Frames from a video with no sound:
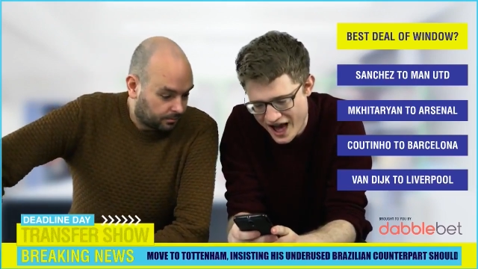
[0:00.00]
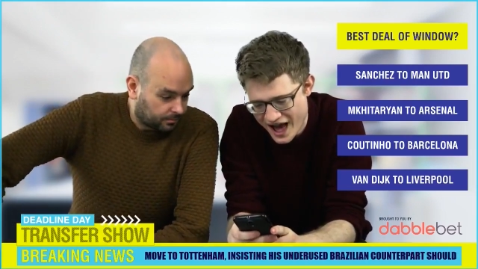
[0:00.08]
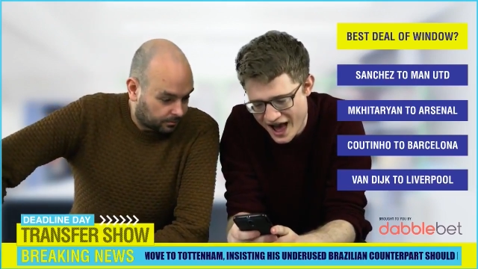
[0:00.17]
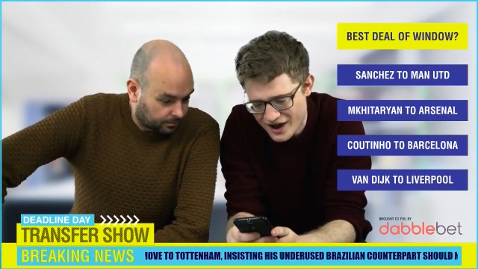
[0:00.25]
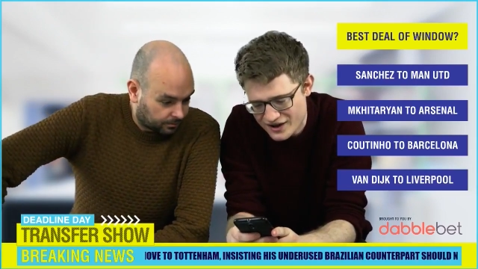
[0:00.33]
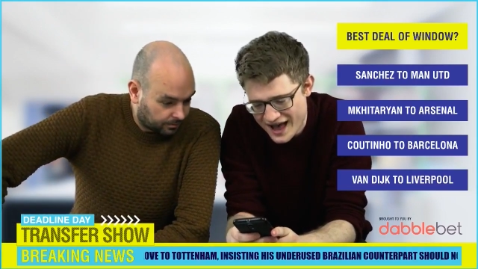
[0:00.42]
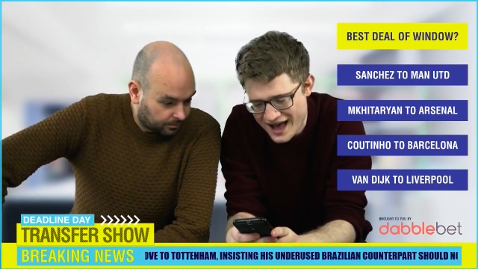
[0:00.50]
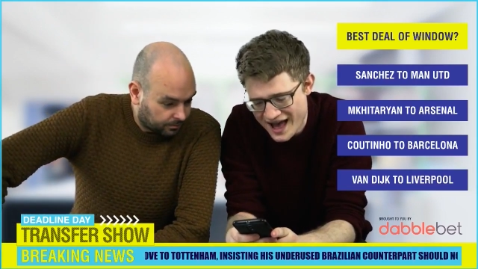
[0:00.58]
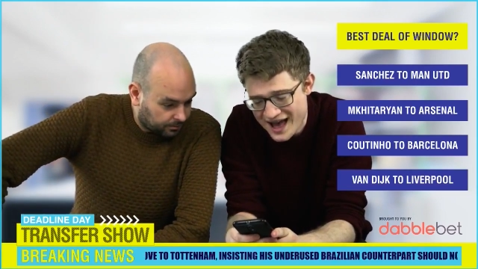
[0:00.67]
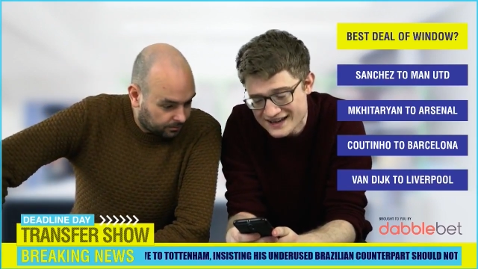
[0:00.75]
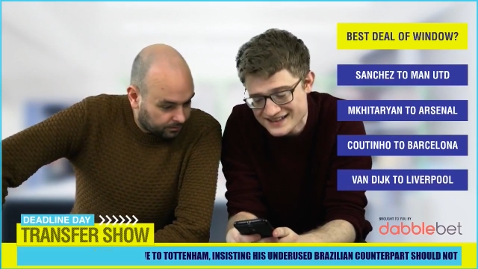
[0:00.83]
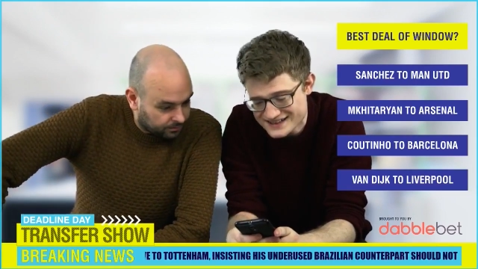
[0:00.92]
Speaker 1: Uh,
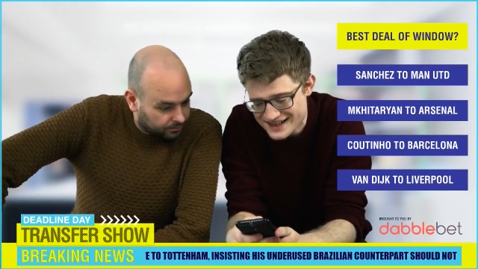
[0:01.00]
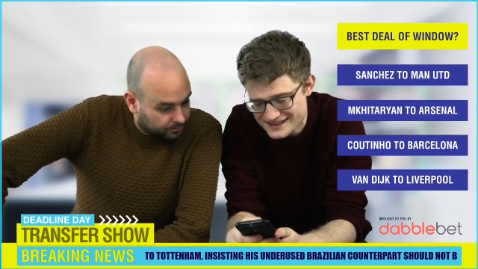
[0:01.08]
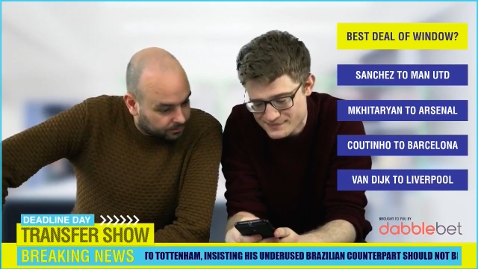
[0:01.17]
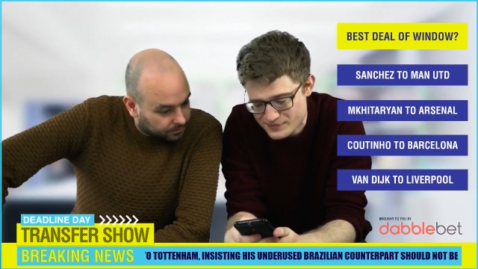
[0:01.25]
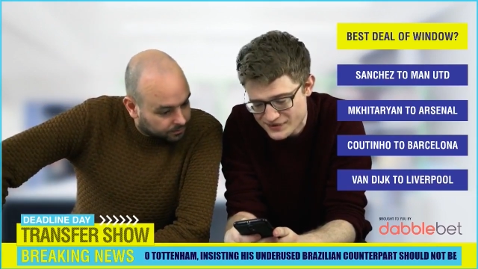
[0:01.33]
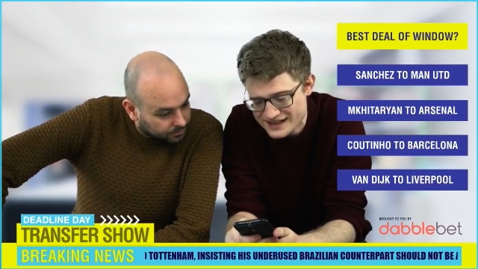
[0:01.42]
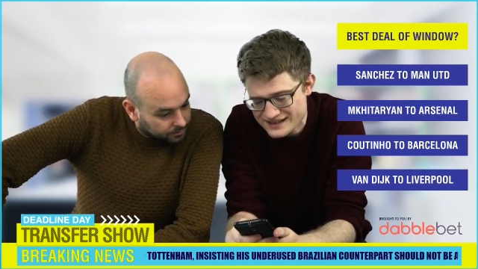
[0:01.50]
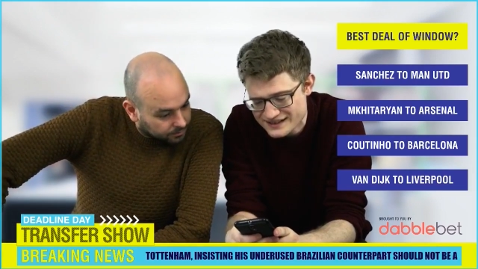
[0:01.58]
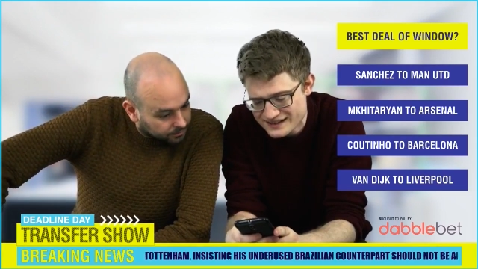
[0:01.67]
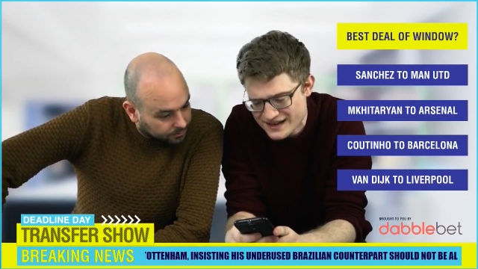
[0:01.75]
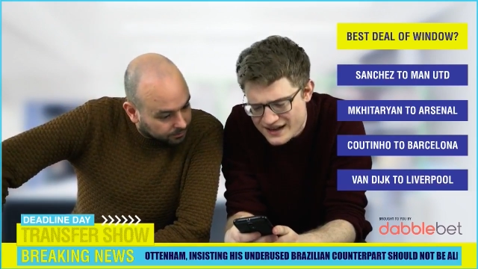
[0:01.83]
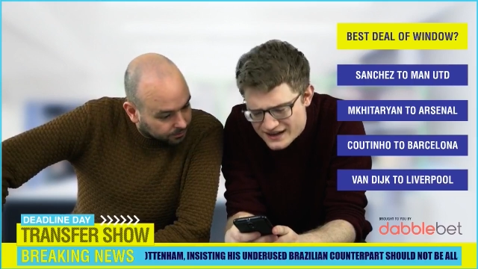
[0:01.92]
Henny says, bring
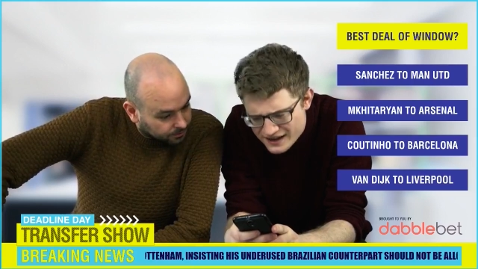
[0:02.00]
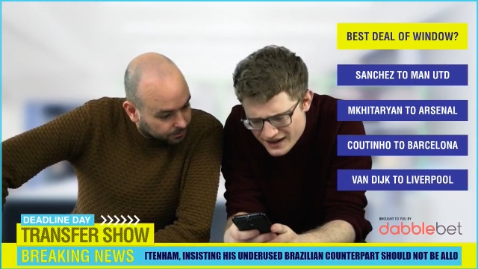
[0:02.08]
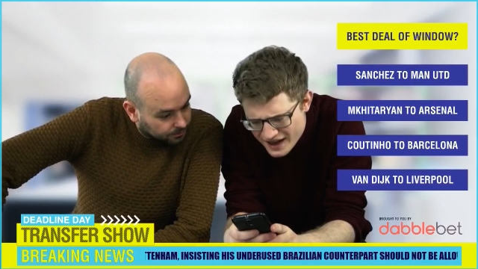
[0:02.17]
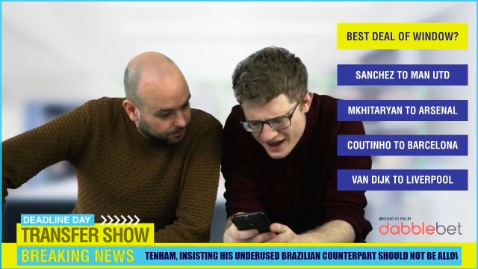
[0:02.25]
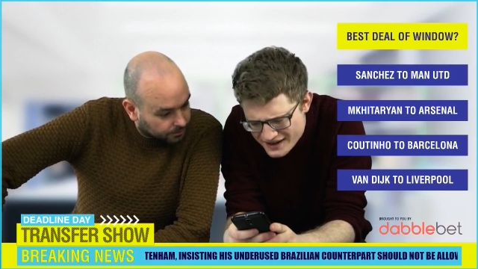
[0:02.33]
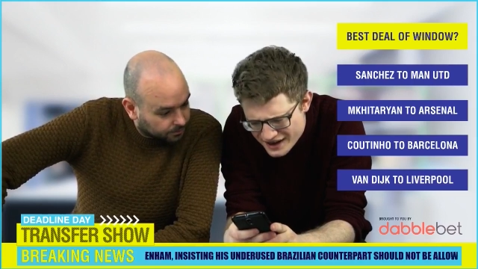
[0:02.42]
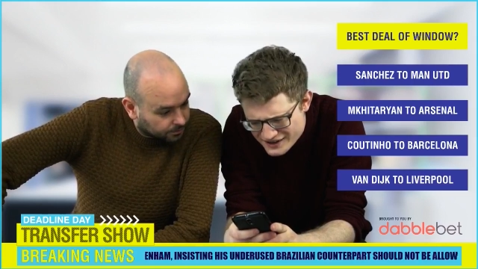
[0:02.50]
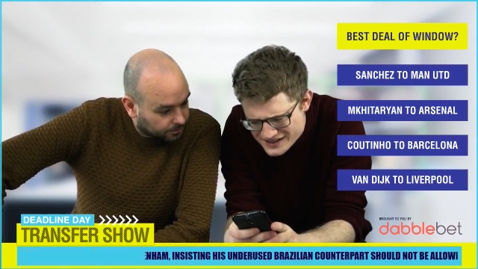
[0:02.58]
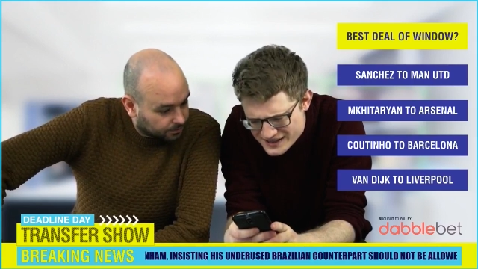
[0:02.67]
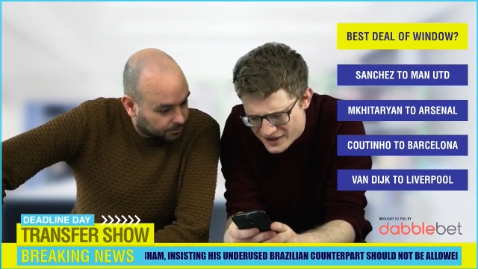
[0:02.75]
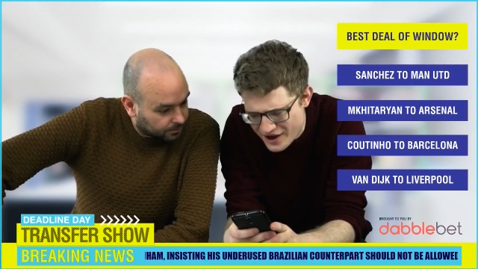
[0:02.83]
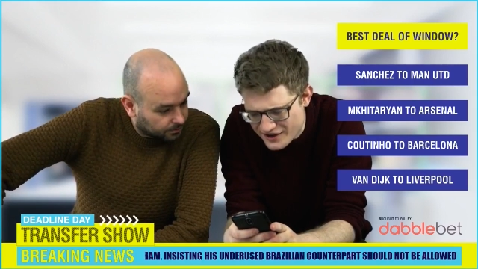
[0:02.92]
in now
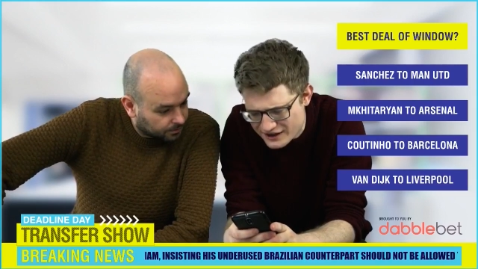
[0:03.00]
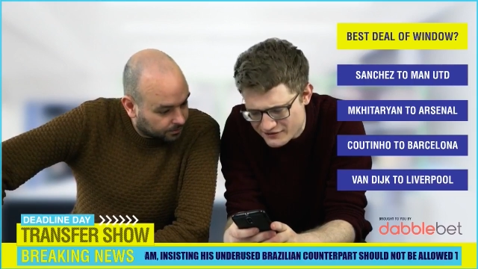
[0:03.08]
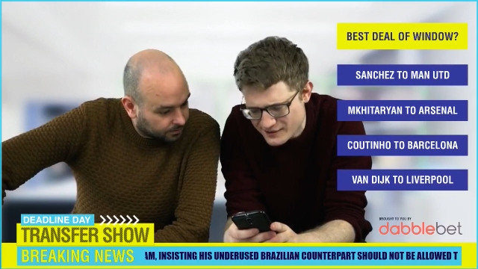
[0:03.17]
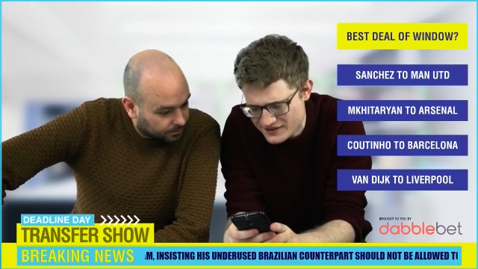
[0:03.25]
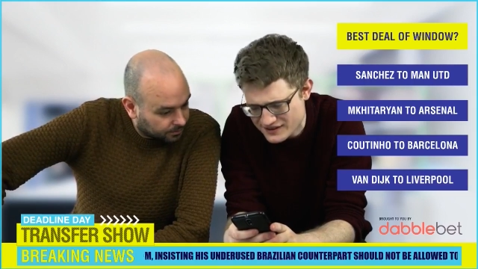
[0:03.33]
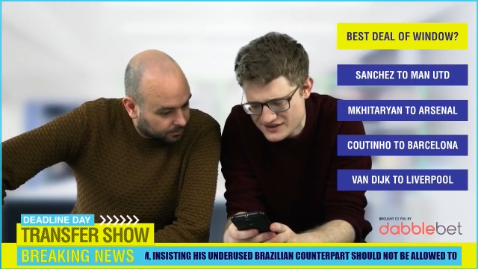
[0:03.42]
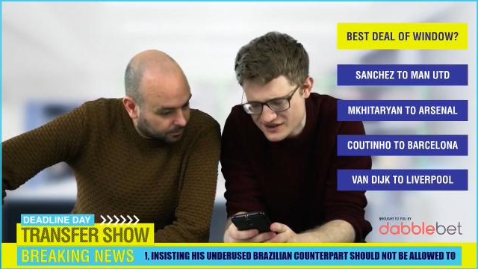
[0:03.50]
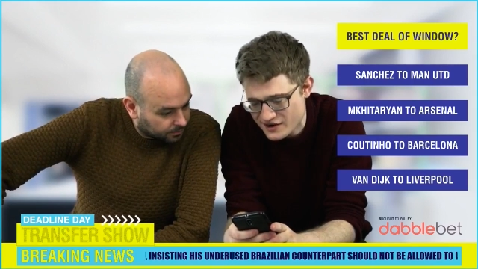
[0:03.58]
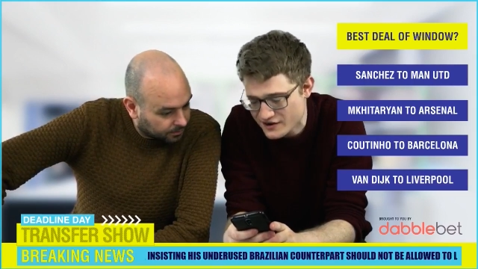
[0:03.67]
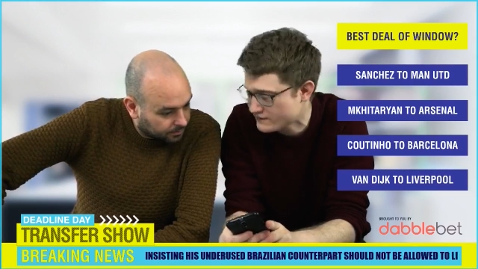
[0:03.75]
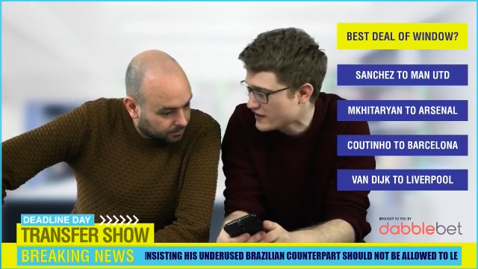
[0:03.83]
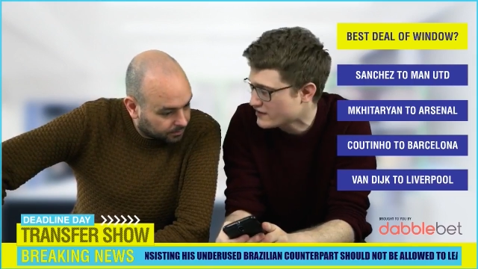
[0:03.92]
Simeone from
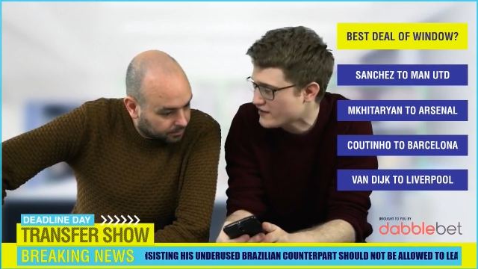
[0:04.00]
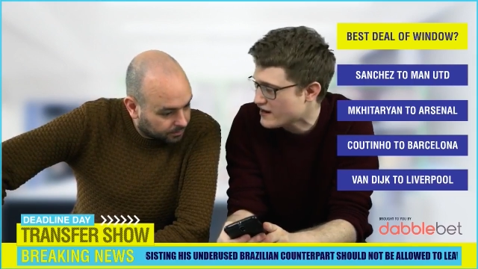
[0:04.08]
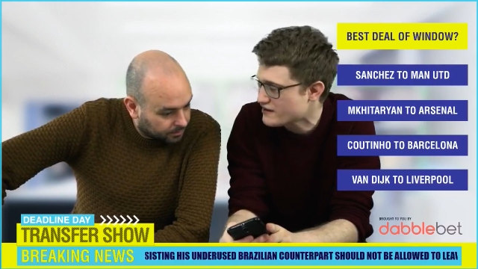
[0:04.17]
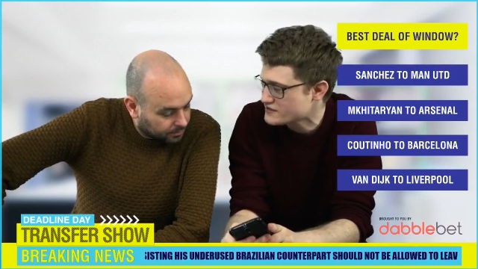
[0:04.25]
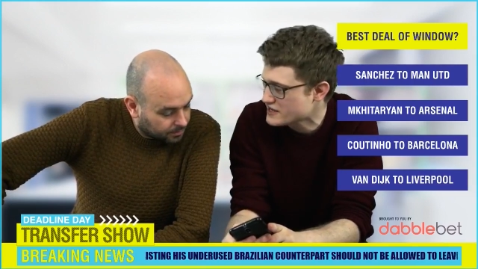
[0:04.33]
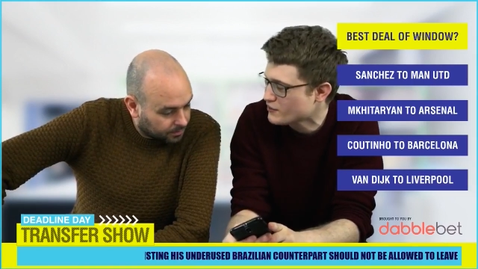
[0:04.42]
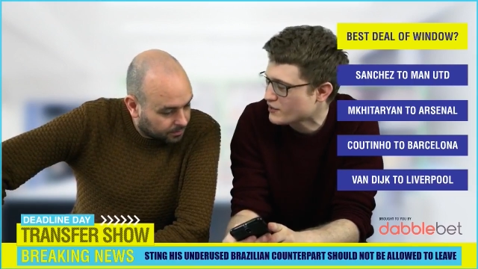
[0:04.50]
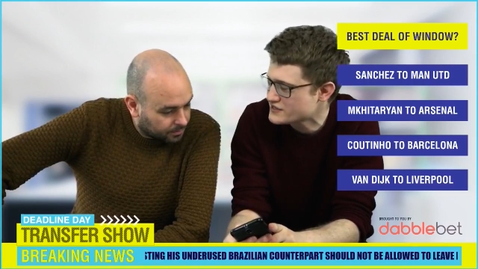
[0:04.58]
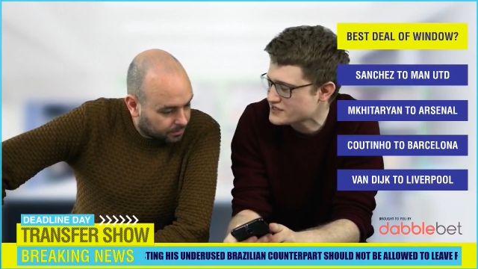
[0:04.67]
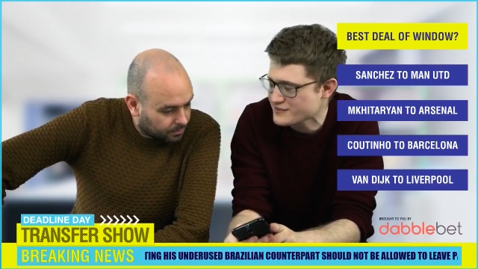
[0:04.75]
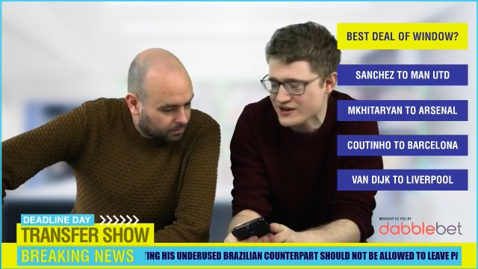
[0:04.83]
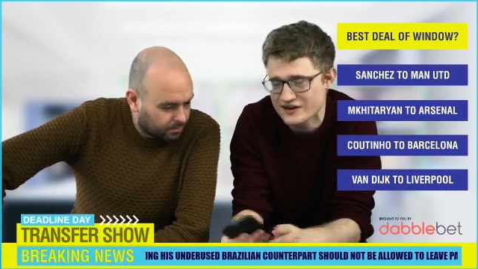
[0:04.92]
Atletico, Wenger out. So he wants